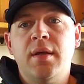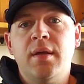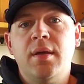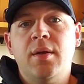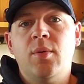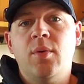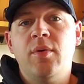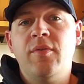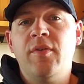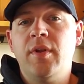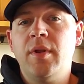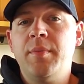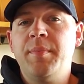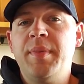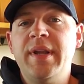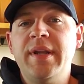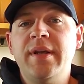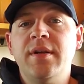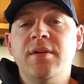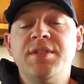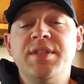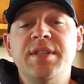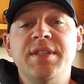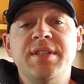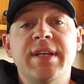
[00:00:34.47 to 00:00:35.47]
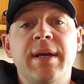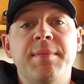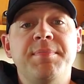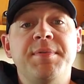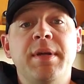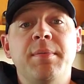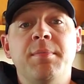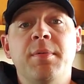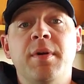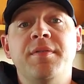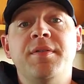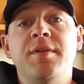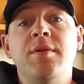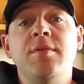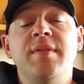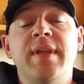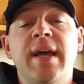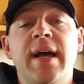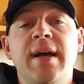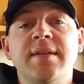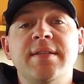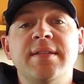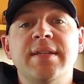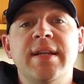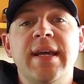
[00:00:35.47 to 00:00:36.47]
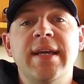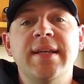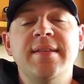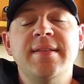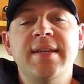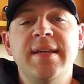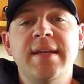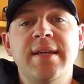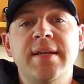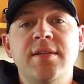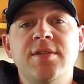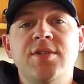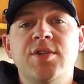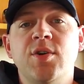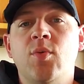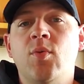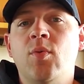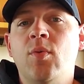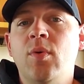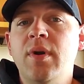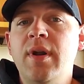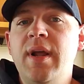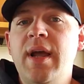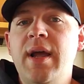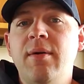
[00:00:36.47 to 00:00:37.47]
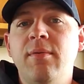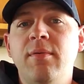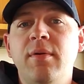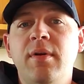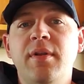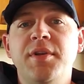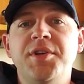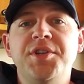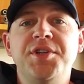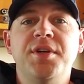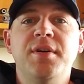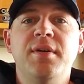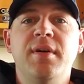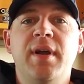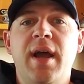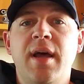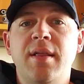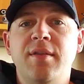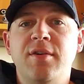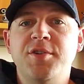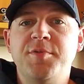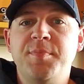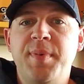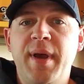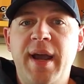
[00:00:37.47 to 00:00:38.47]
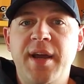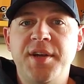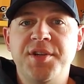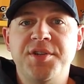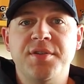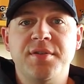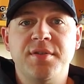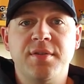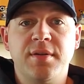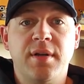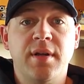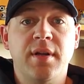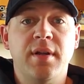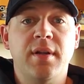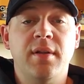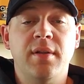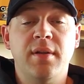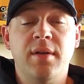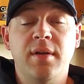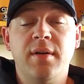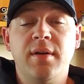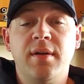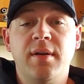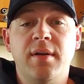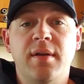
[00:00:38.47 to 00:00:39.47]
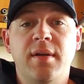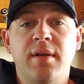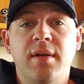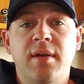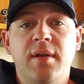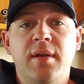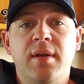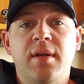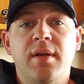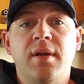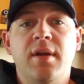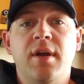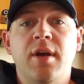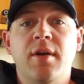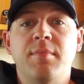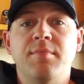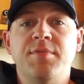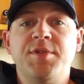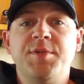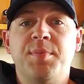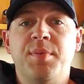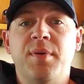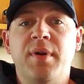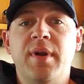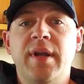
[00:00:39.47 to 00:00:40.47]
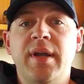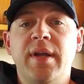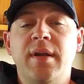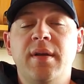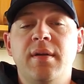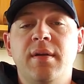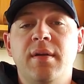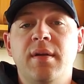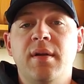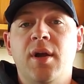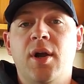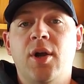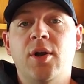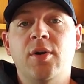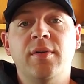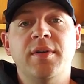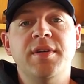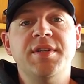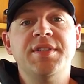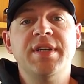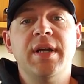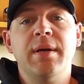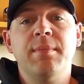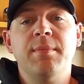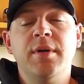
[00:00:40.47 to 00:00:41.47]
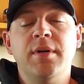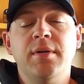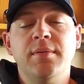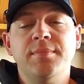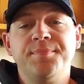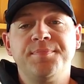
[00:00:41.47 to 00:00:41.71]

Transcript: We've only been here since September of 2018, so we're not really sure how those pastures are going to look come spring, early summer.